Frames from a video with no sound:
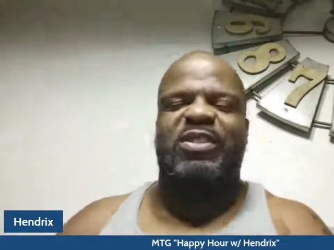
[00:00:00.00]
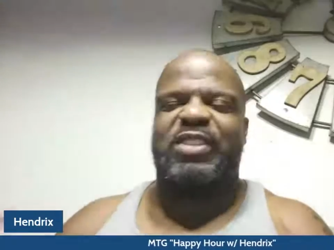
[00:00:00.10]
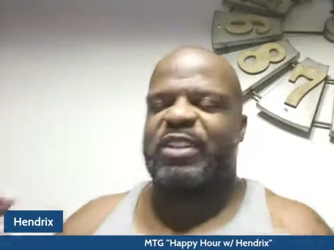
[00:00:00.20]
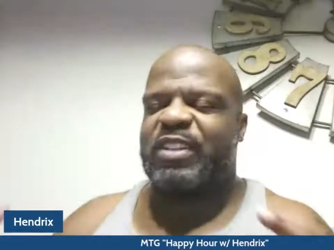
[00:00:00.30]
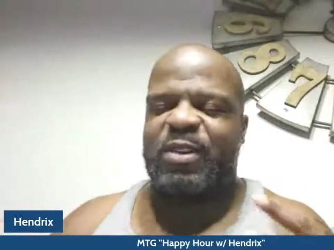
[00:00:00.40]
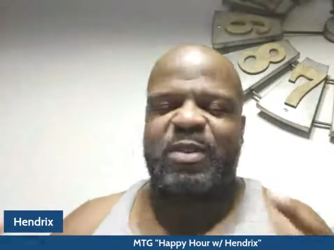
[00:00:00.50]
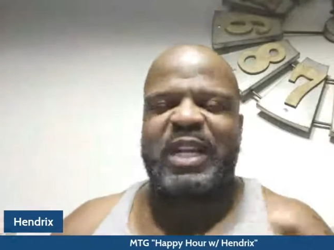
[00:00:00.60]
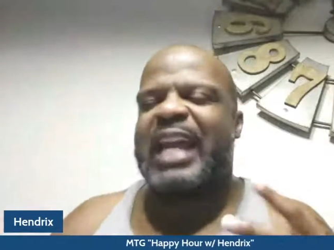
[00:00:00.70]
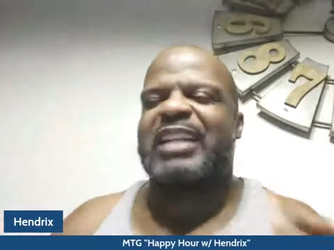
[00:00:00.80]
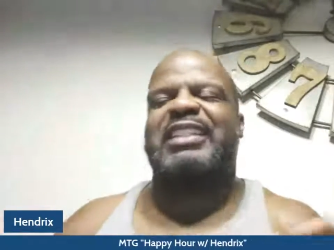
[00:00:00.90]
Their
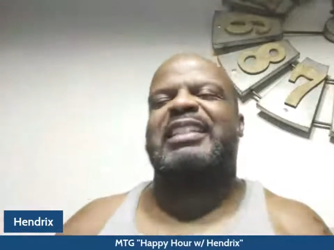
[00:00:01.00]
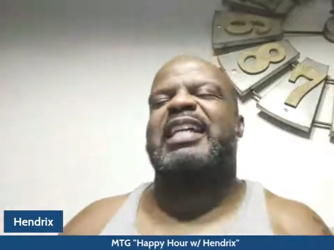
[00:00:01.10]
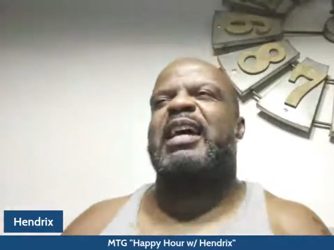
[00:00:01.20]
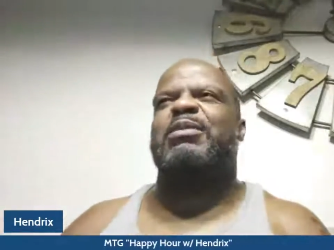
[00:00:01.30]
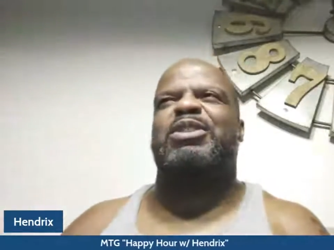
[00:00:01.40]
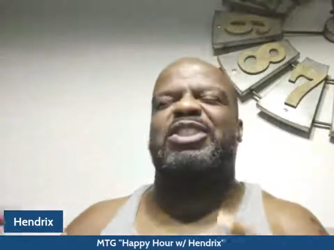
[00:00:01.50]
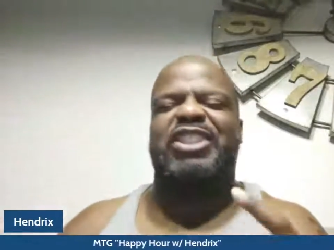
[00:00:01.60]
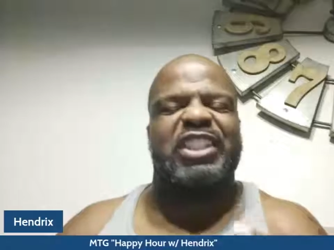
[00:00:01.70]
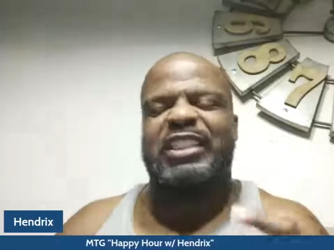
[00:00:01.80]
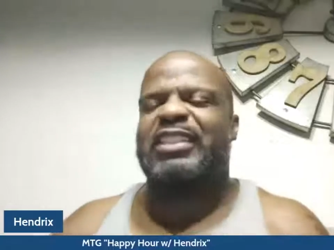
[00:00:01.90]
reaction times are
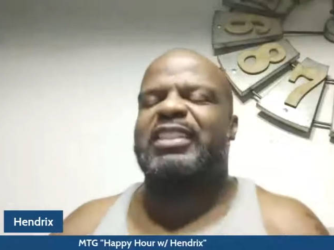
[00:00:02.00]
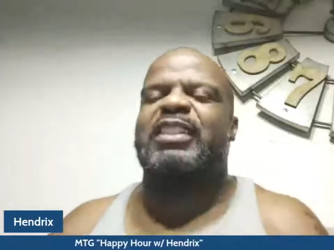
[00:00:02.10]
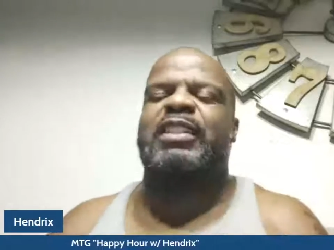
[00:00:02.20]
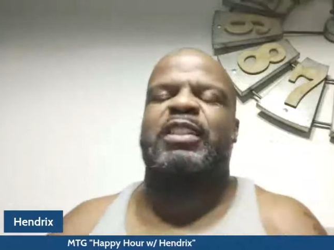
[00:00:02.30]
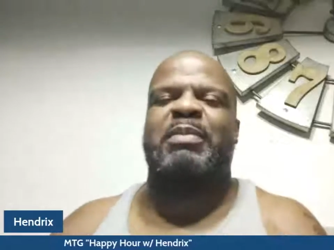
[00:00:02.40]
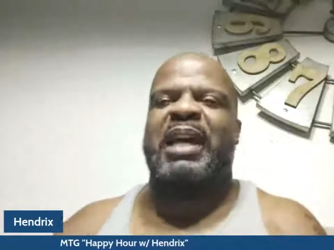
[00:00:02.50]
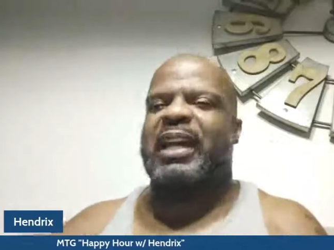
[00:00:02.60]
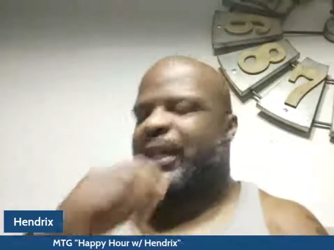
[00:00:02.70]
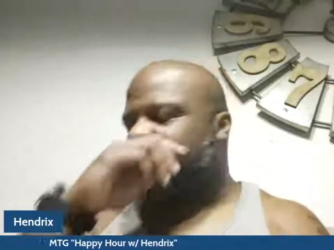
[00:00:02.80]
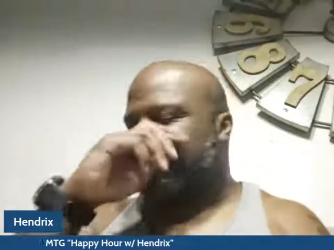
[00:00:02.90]
just as good as
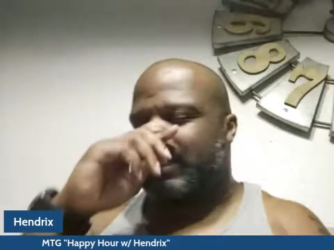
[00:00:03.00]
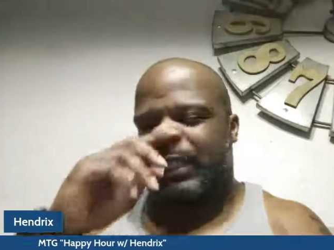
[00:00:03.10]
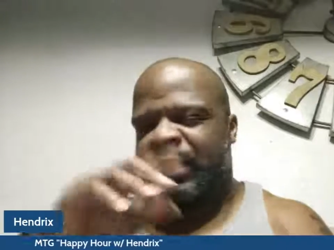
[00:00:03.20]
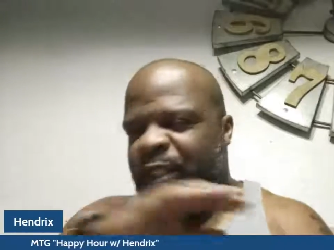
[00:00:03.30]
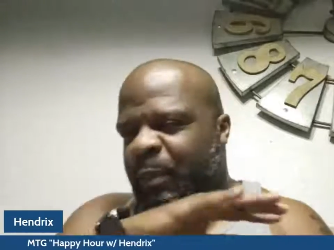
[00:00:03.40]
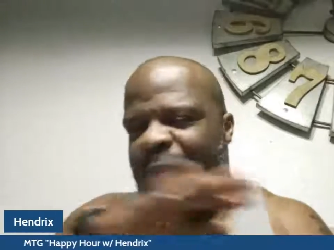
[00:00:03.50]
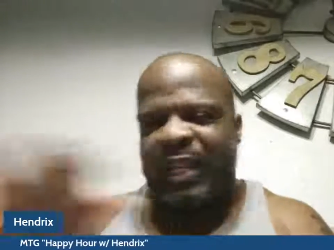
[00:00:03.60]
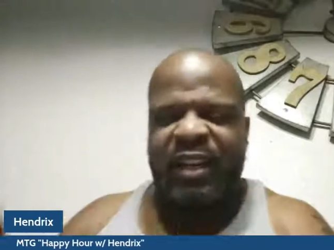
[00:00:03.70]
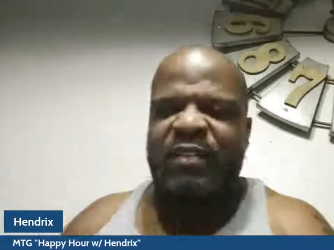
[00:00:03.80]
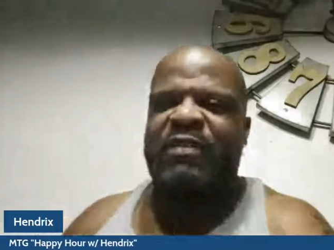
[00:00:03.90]
mine. The
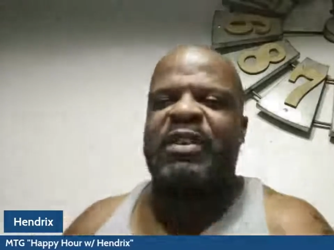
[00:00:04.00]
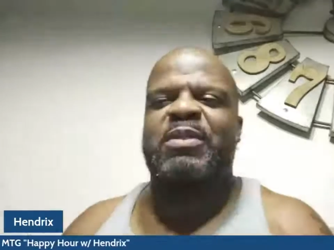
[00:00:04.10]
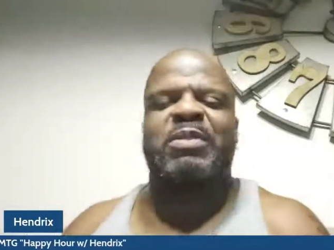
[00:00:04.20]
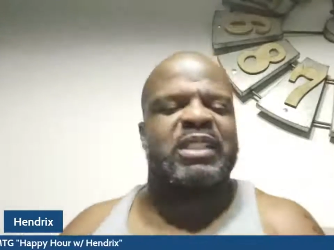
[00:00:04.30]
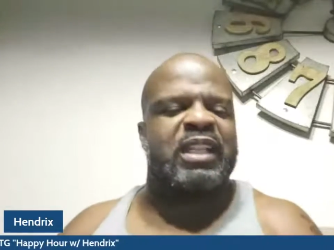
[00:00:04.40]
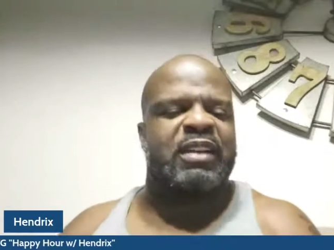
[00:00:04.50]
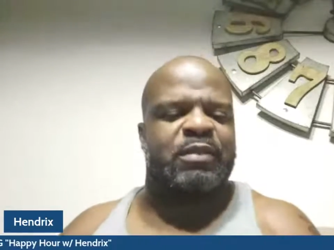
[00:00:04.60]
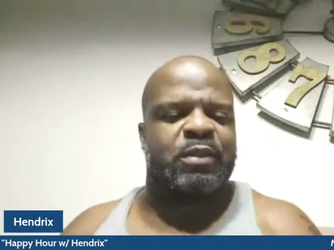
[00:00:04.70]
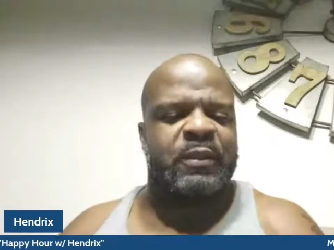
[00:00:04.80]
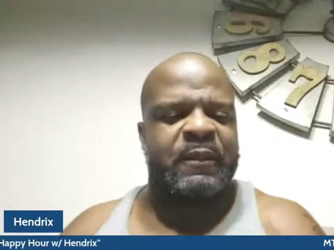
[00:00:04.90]
playing field was
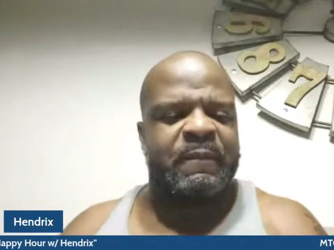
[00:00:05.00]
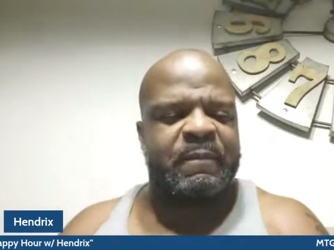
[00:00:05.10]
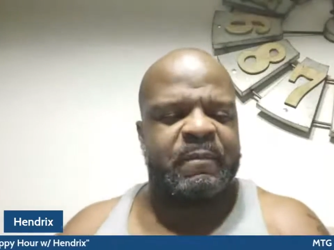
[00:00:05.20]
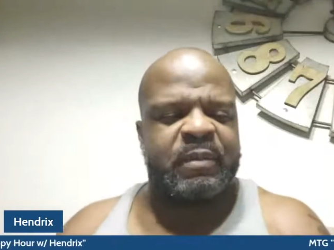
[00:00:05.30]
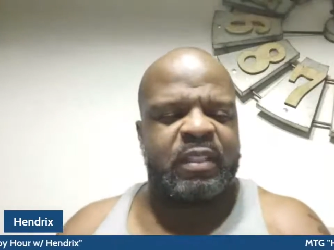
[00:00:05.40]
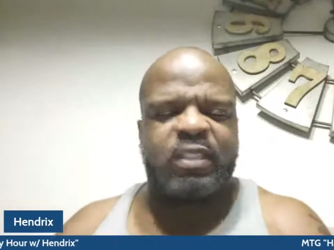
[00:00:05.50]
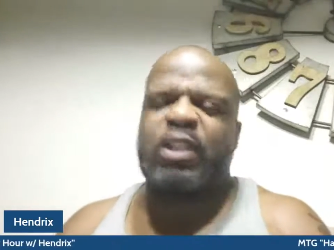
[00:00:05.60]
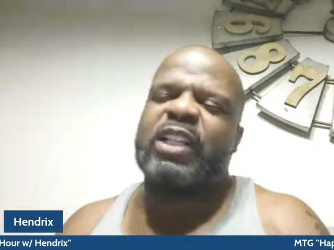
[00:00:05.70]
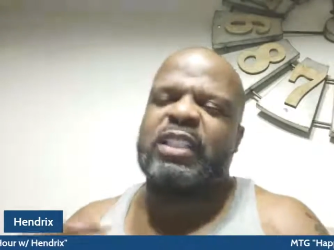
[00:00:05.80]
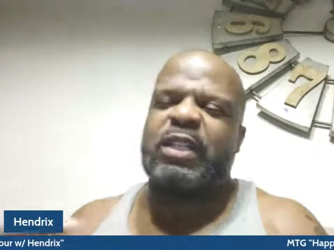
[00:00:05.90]
level.
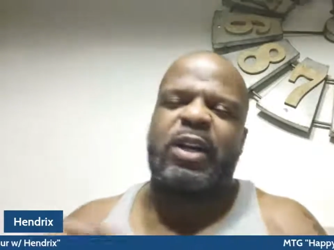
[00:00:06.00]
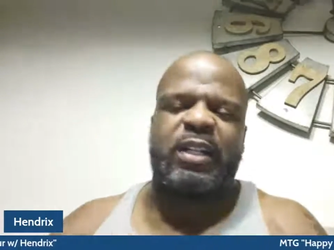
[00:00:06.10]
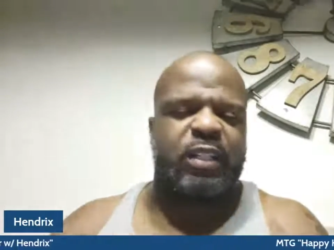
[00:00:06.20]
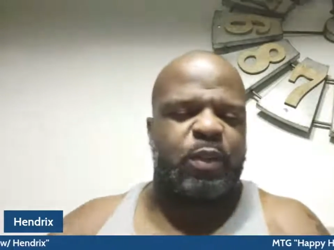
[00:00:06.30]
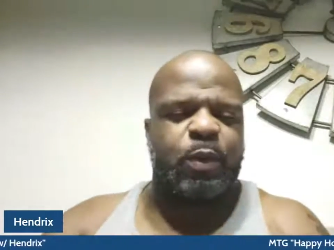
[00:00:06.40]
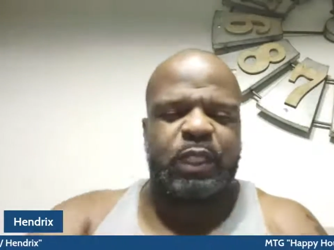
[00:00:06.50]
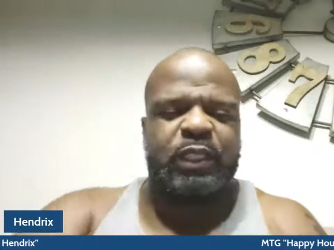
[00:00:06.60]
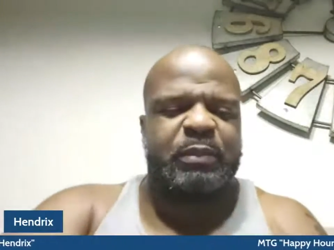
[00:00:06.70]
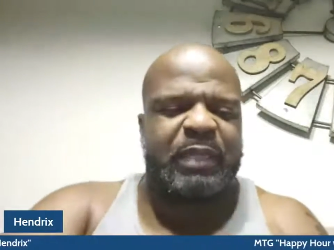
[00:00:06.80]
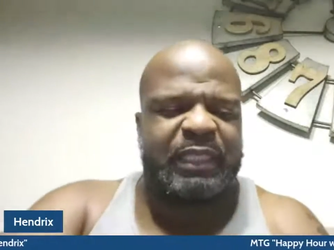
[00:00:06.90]
So I started to
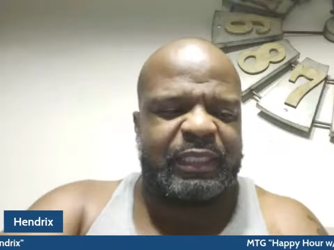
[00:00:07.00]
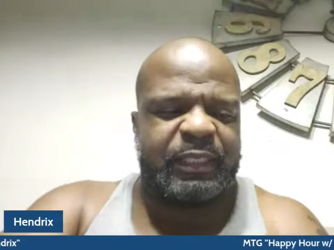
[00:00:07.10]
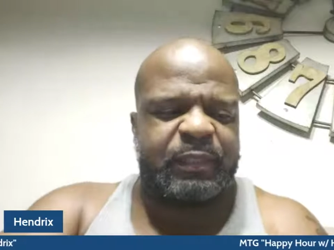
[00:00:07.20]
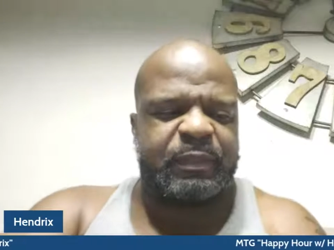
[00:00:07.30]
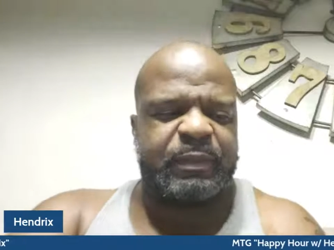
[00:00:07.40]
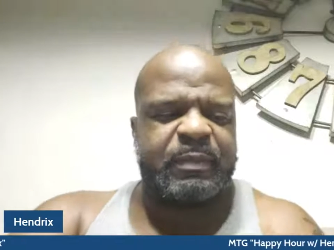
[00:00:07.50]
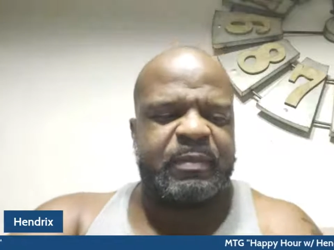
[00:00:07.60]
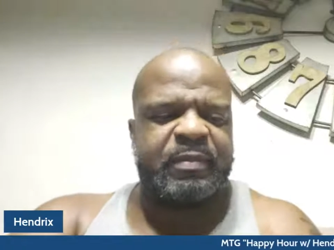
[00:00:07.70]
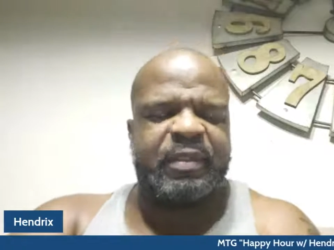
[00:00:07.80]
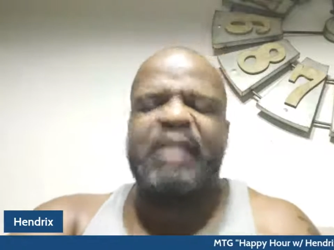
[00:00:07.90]
question myself
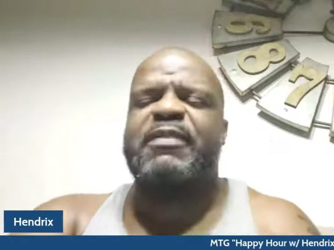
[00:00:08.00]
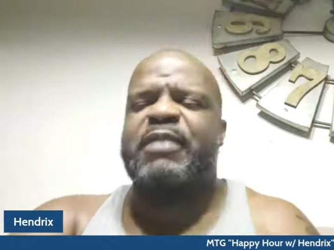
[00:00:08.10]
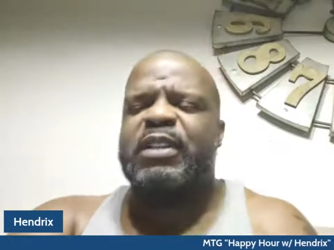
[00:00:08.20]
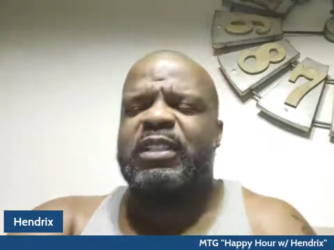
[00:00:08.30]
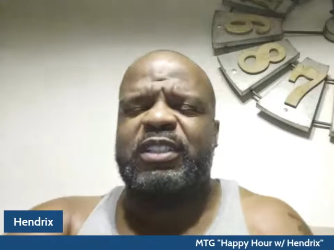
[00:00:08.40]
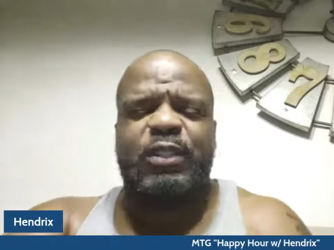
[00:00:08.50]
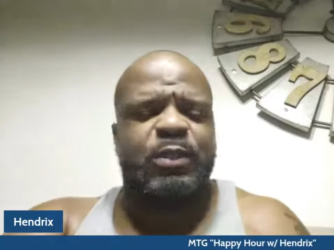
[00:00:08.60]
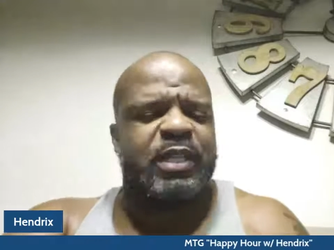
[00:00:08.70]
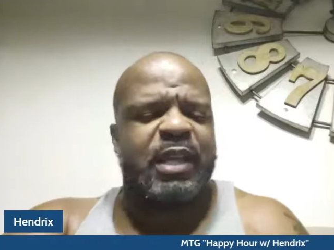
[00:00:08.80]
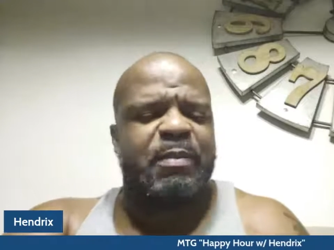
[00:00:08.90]
that first
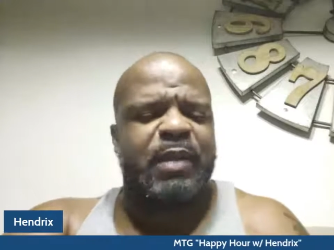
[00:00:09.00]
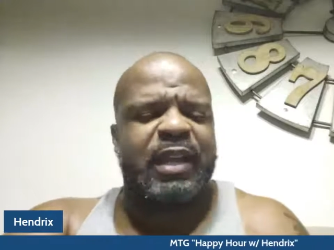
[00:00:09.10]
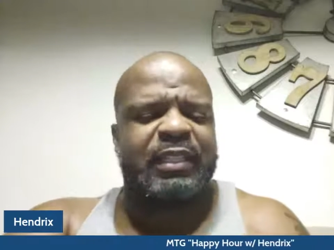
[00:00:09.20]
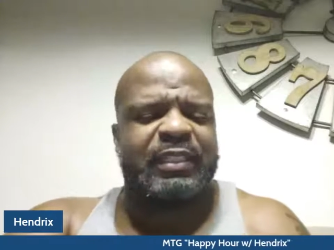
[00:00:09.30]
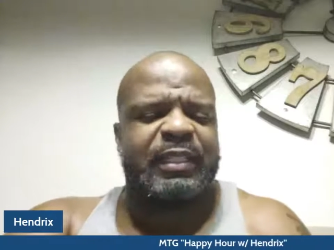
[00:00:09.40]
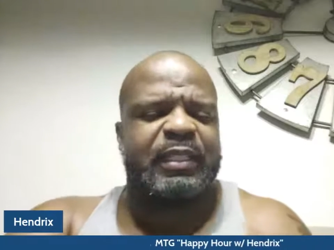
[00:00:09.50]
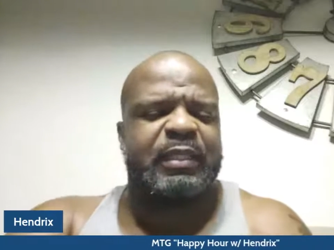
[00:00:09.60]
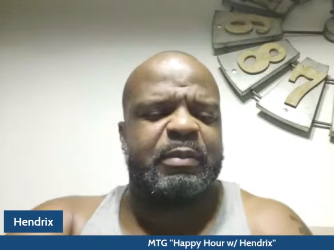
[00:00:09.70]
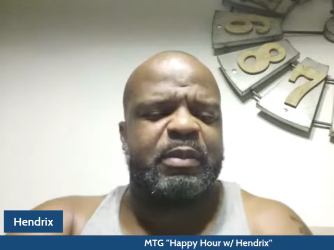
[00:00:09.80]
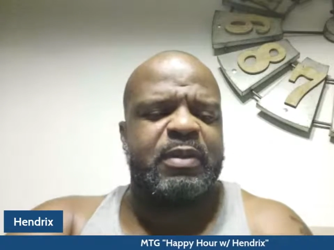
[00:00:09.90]
2-a-day practice at
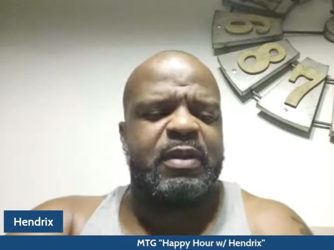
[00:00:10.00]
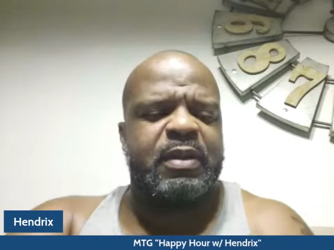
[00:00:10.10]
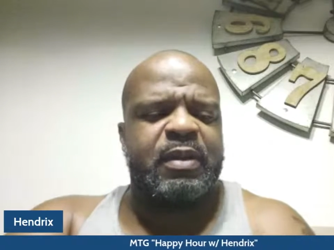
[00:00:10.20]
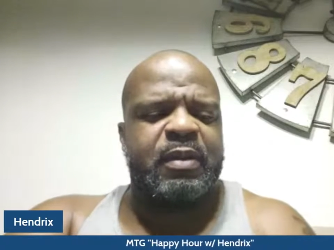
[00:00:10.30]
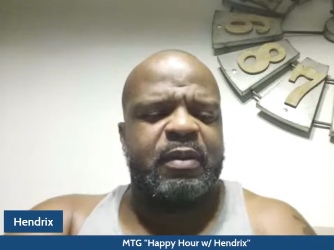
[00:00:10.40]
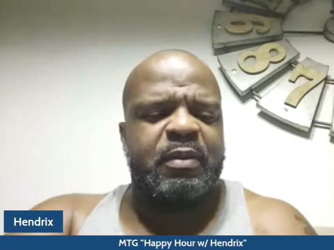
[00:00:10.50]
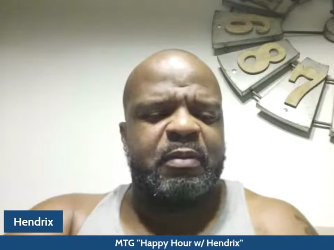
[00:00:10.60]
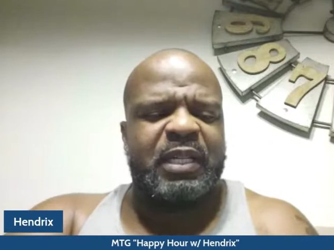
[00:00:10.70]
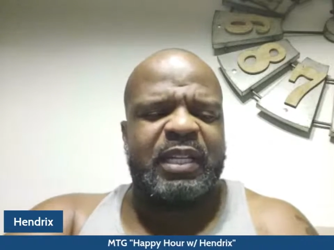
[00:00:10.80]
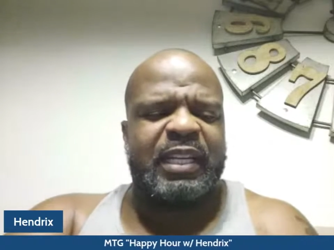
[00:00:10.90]
Kimball.
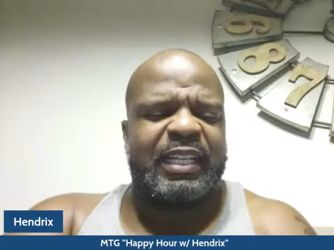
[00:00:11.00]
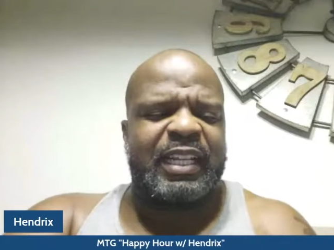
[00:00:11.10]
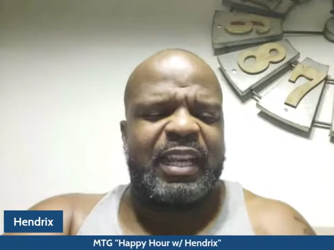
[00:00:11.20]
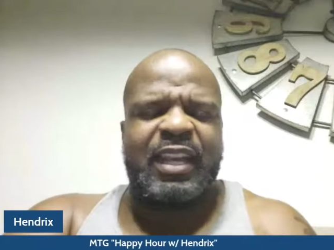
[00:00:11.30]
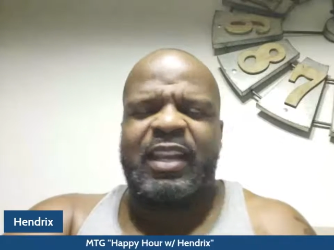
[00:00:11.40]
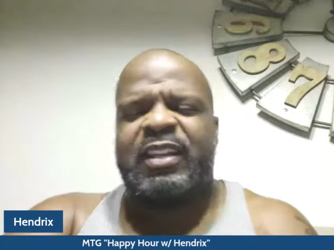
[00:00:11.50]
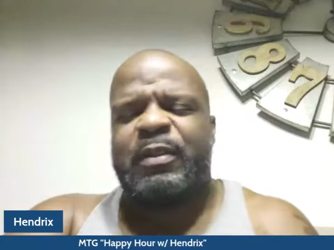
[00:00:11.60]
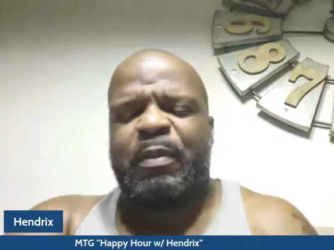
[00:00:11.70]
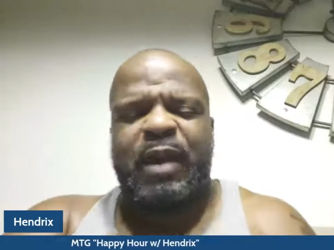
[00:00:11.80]
But then at the end of